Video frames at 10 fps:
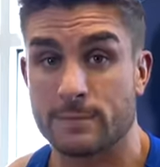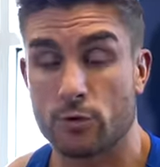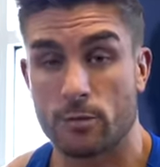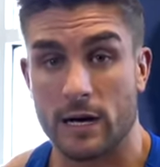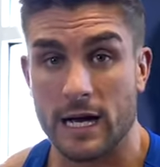is
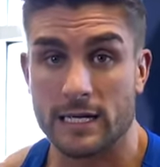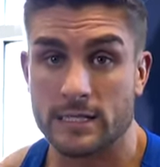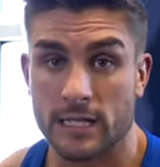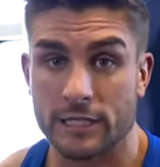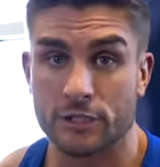more about
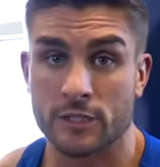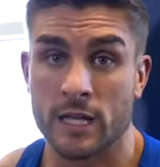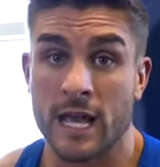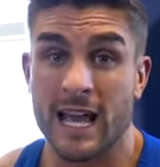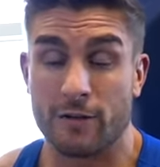
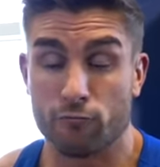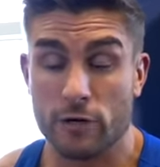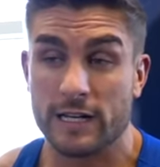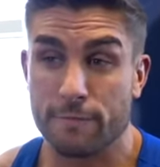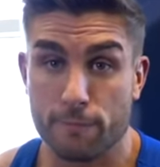isolation and
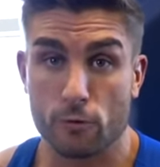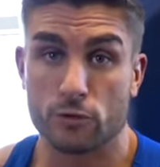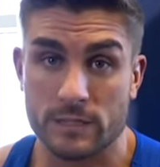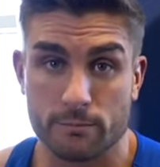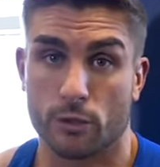really
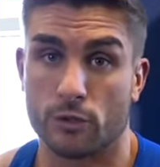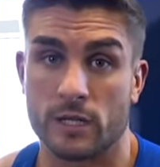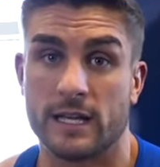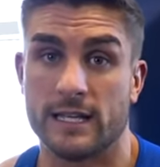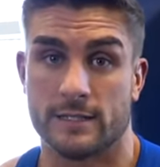forcing
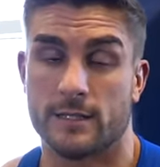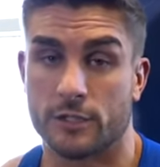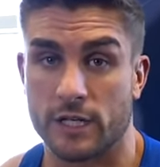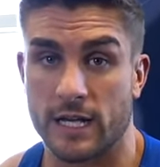blood into the